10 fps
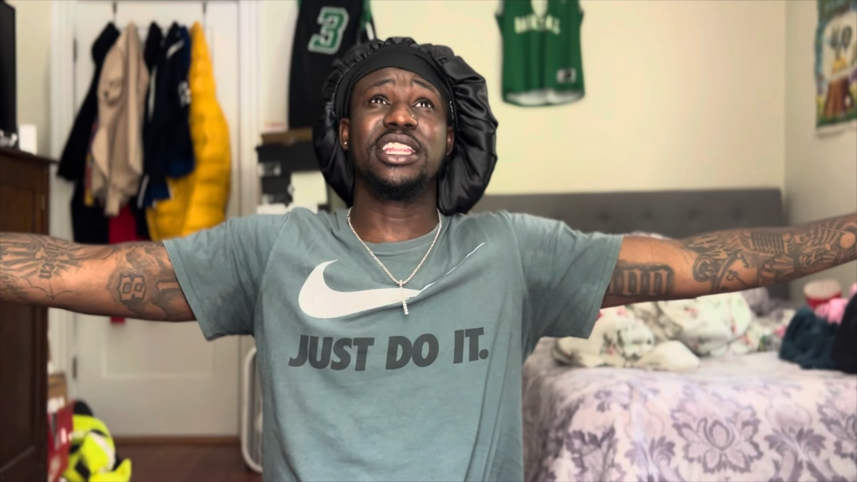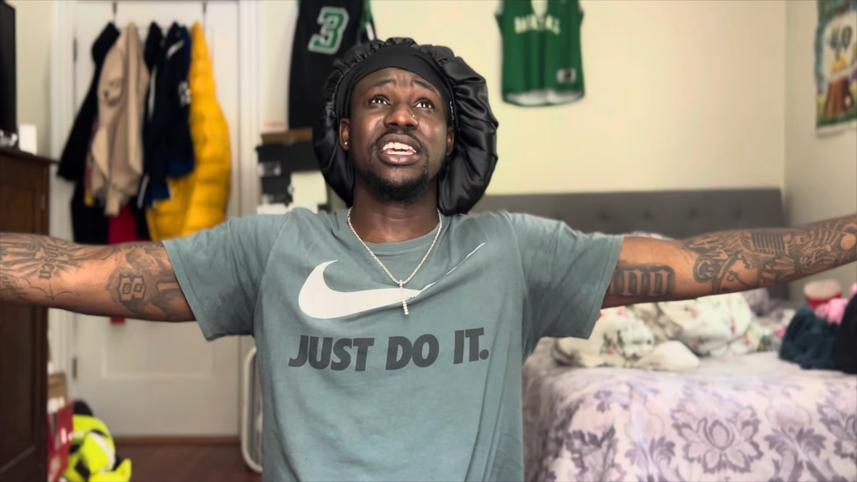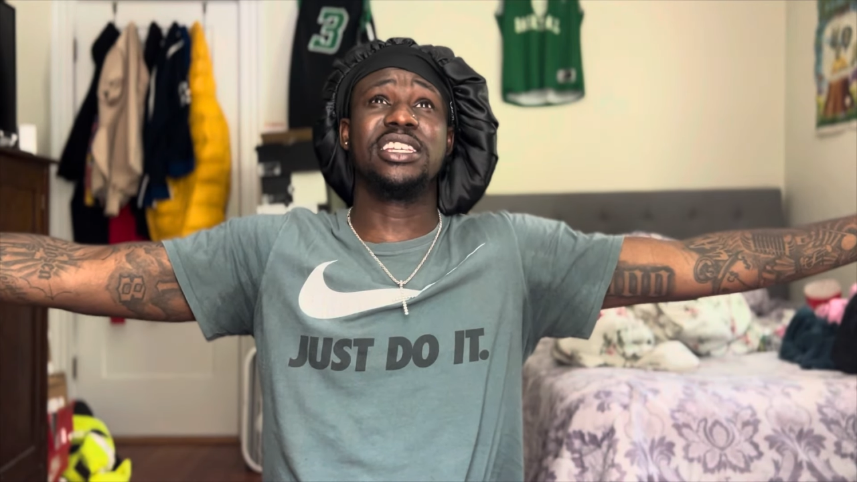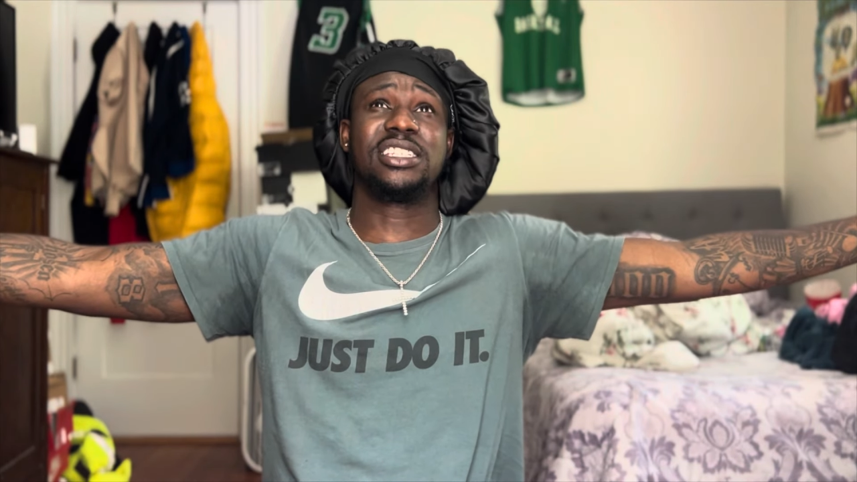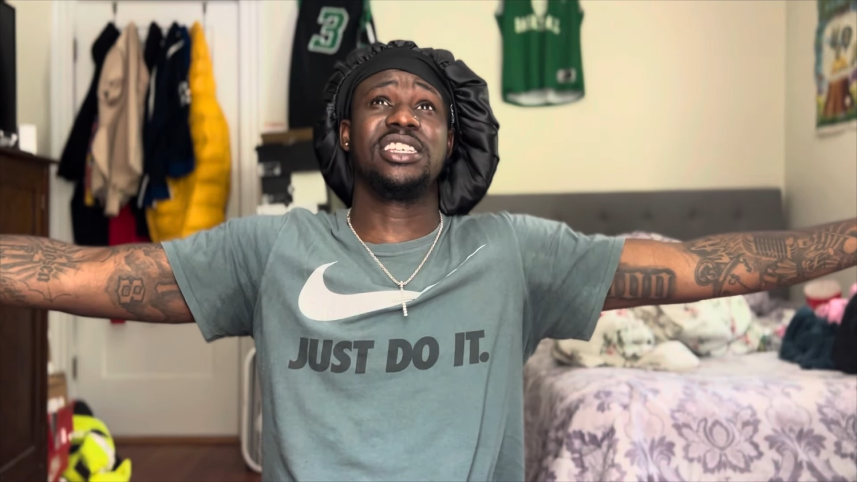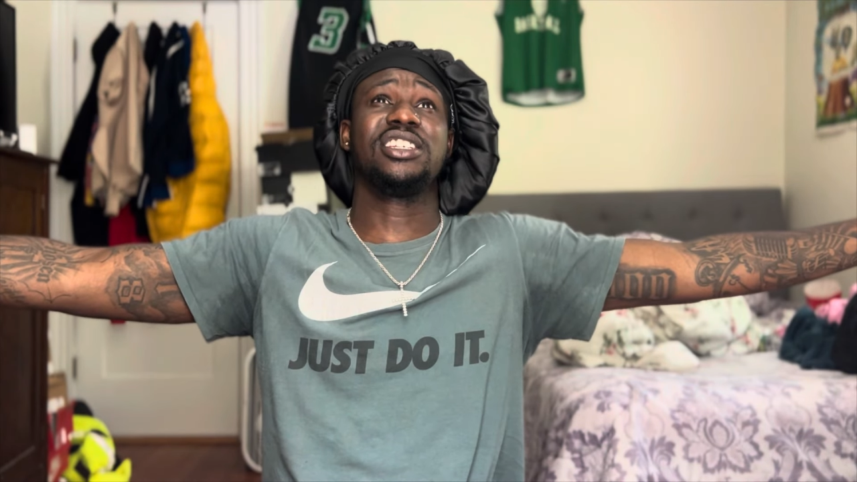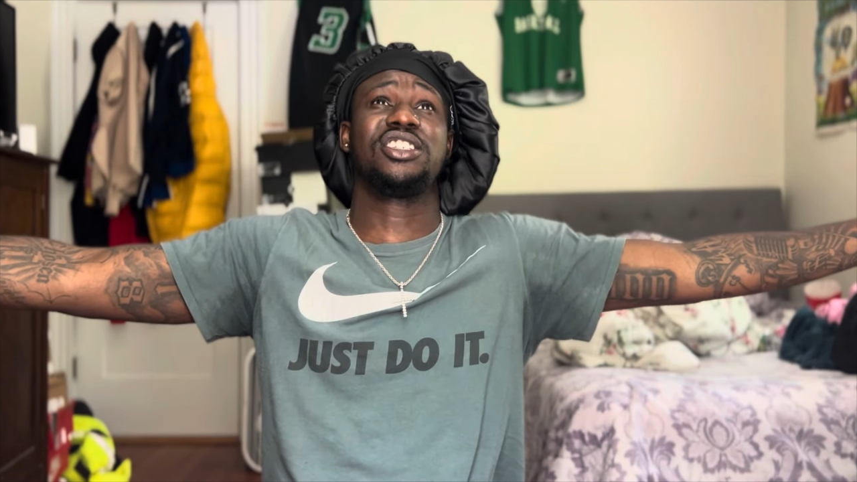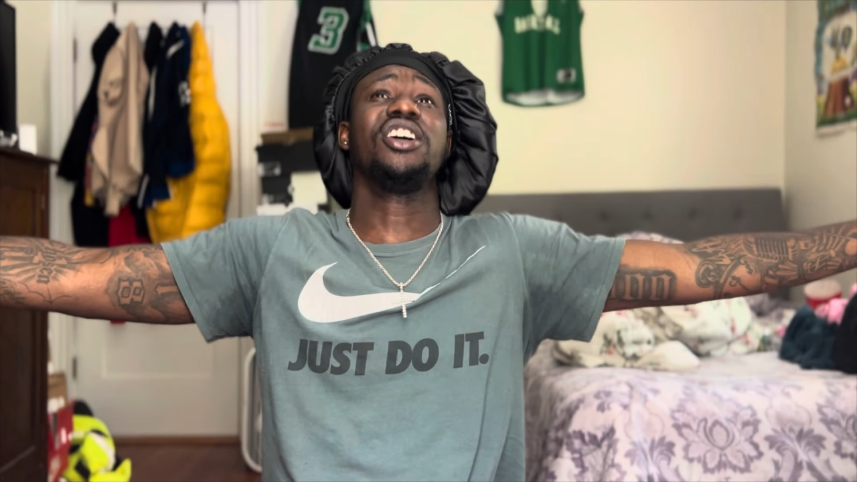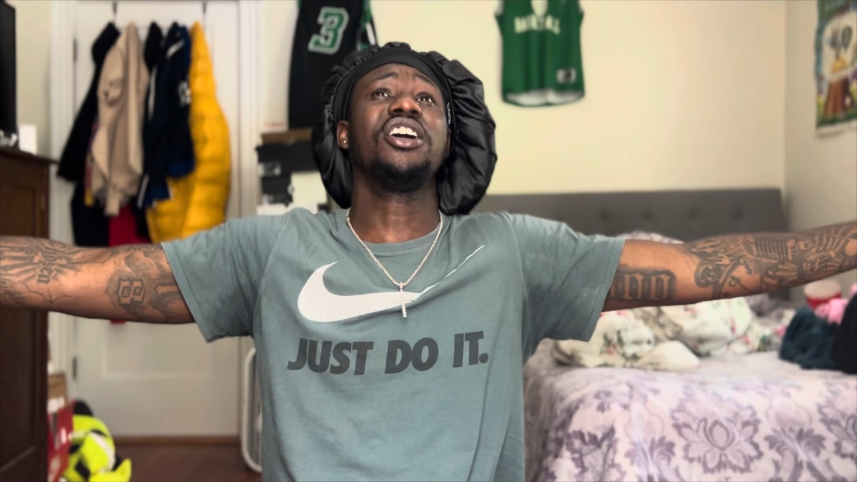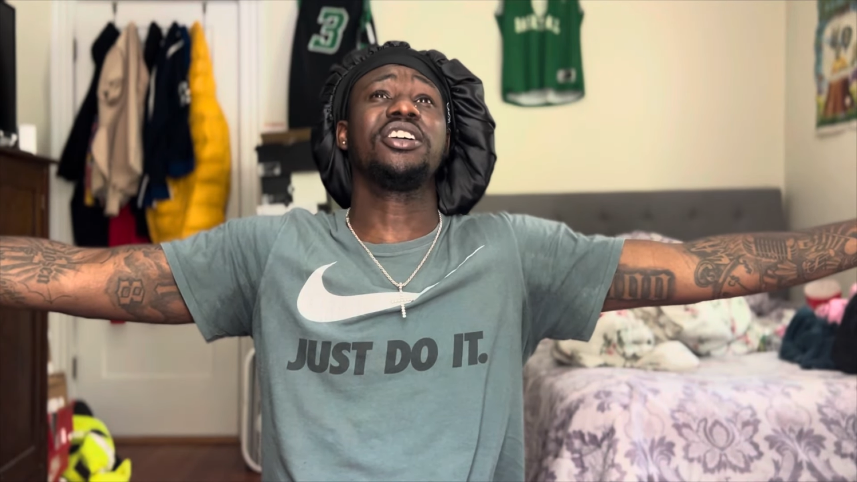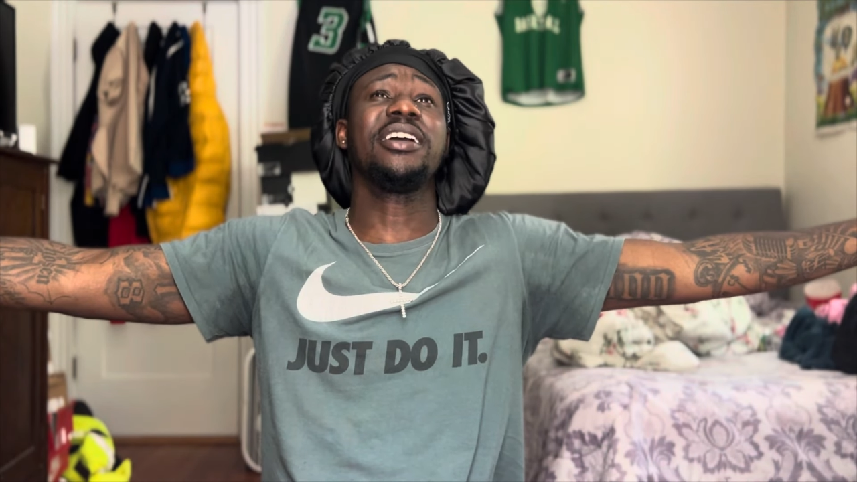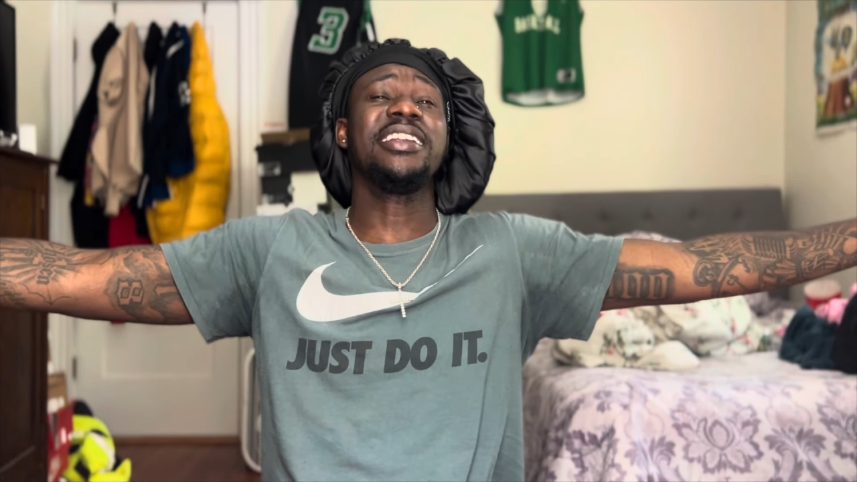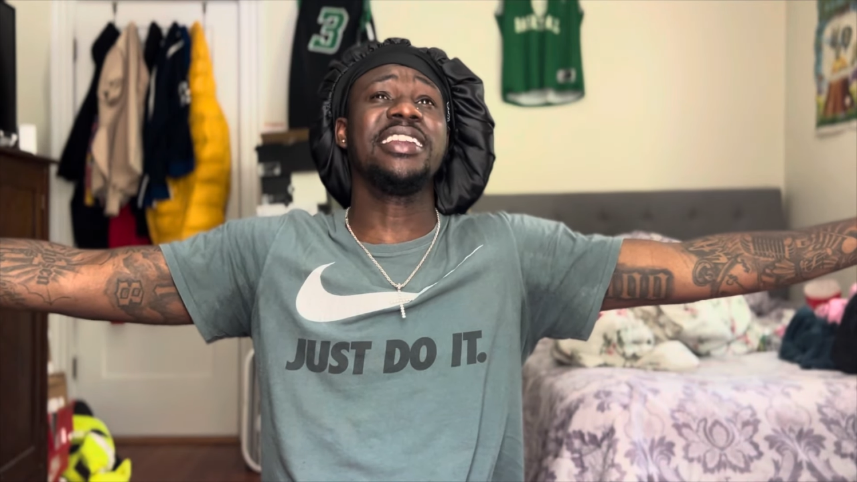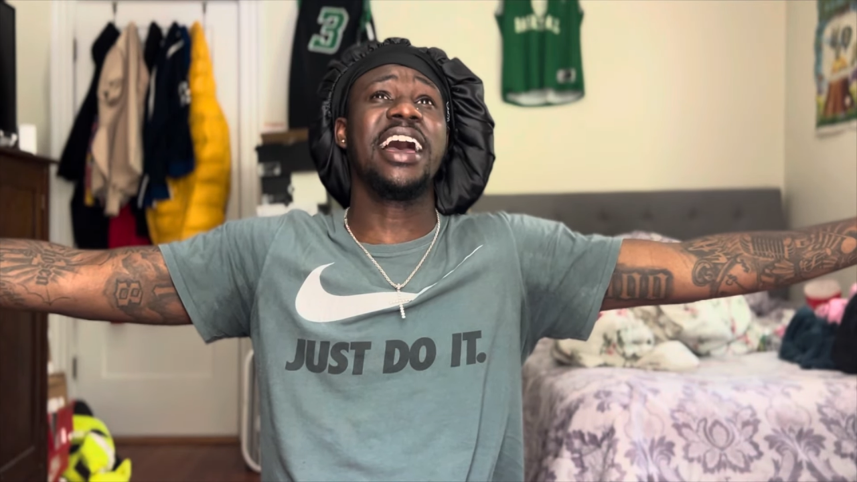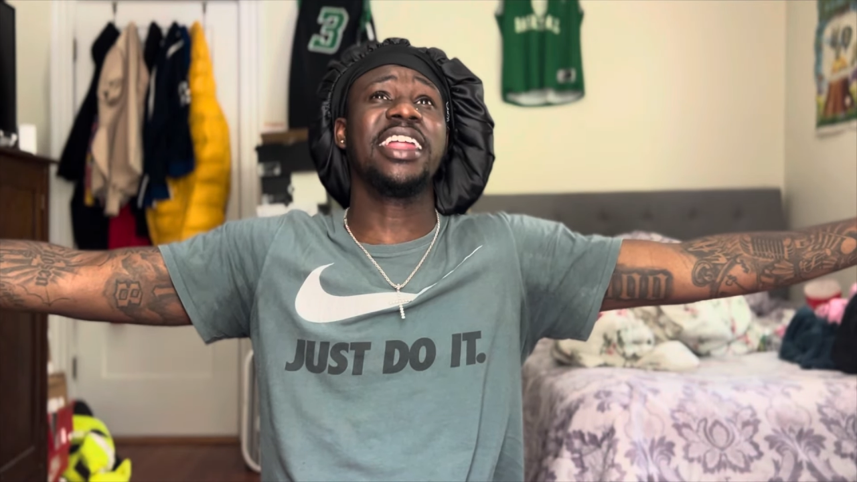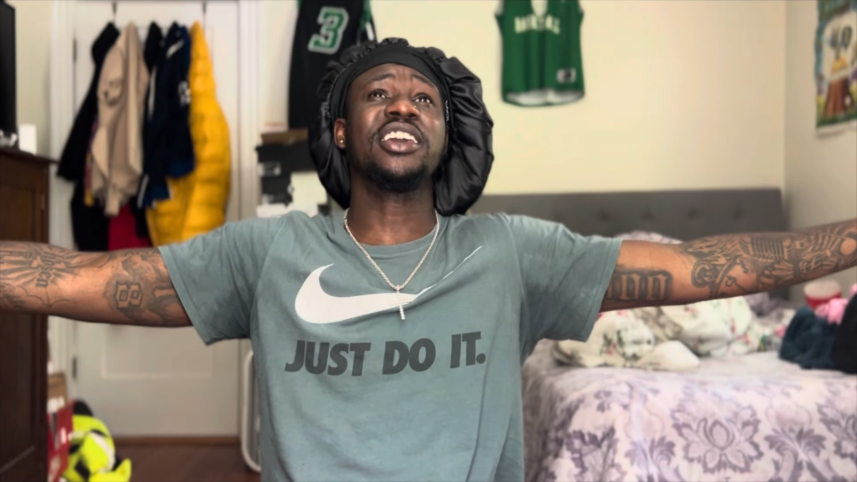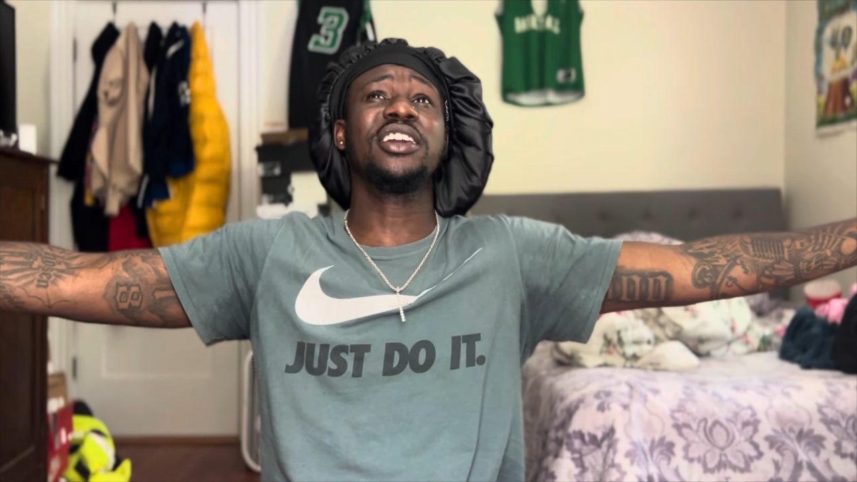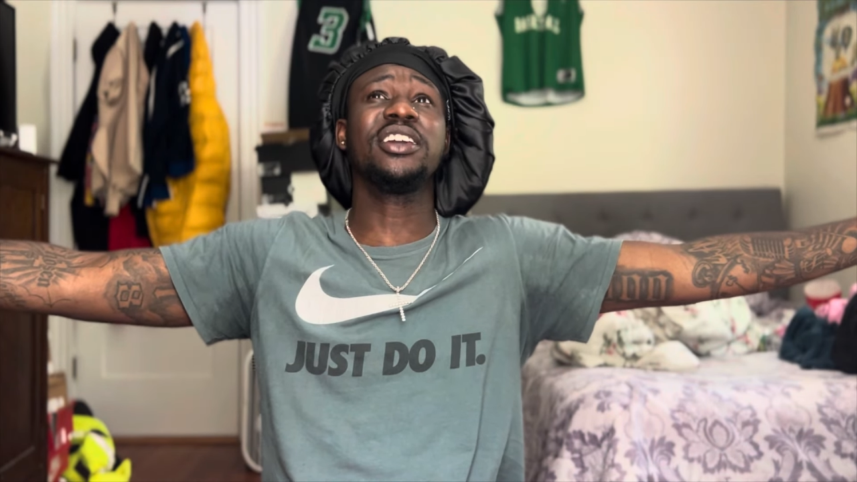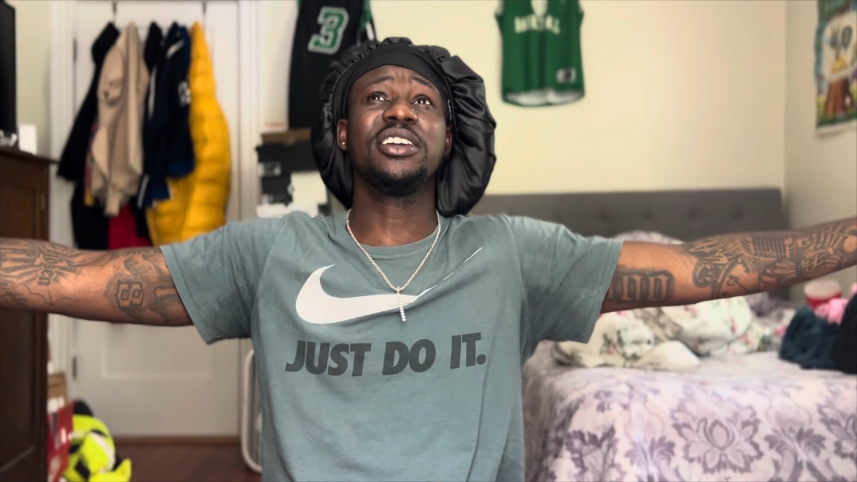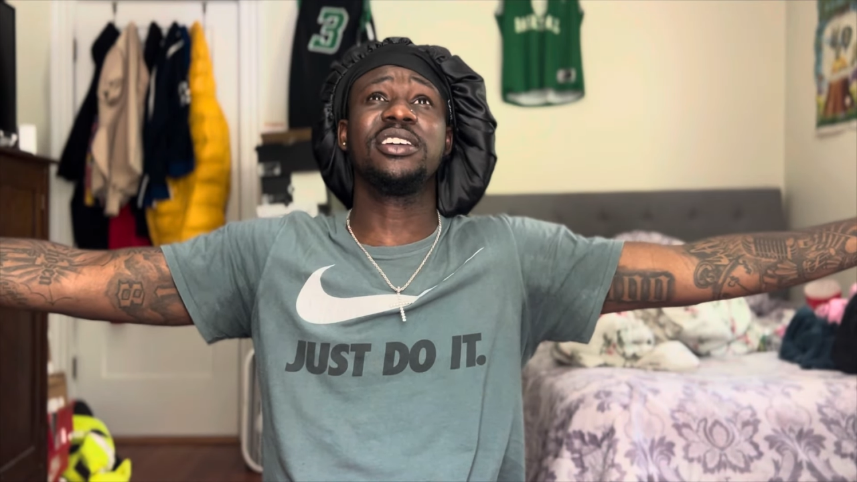this is your
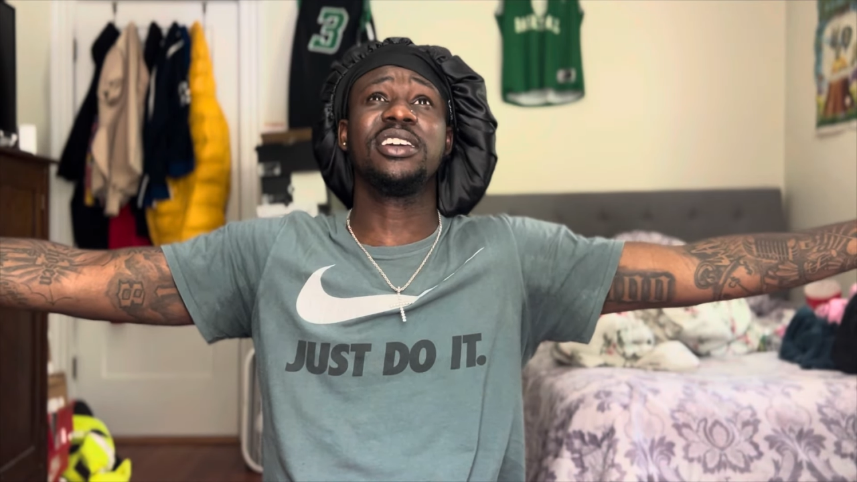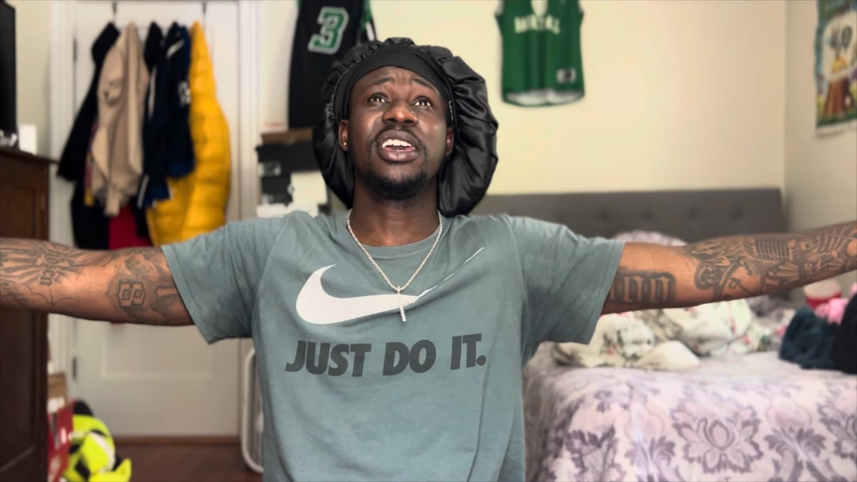granddaddy.